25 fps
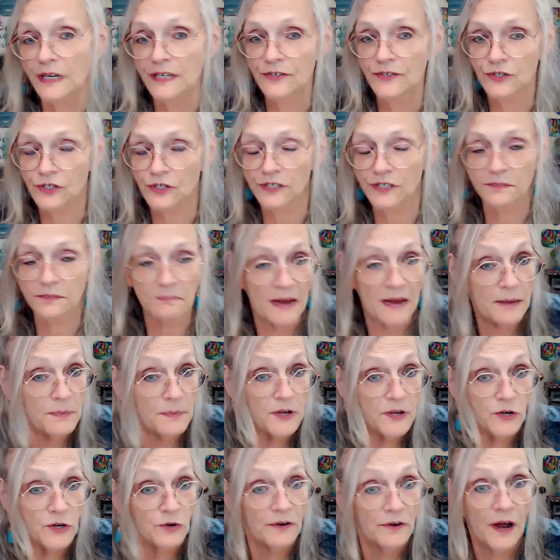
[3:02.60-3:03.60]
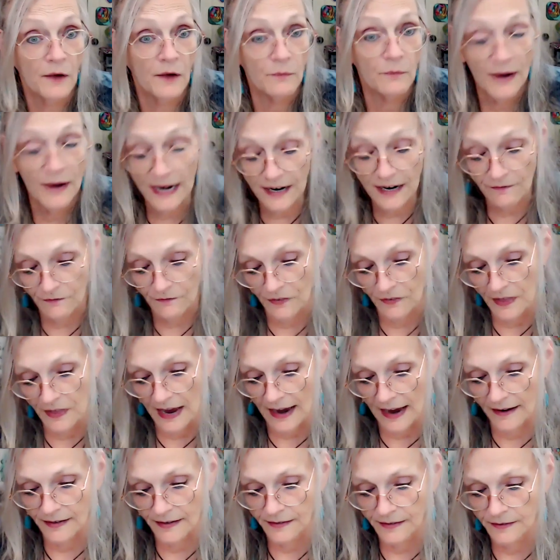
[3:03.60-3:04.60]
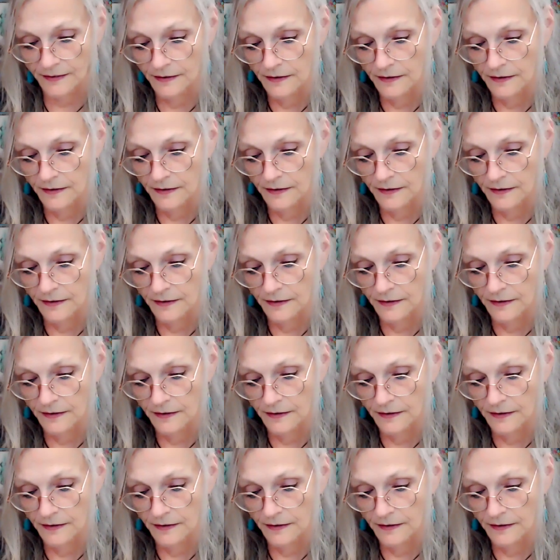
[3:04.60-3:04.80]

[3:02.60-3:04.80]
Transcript: It's just maybe you're not ready for that.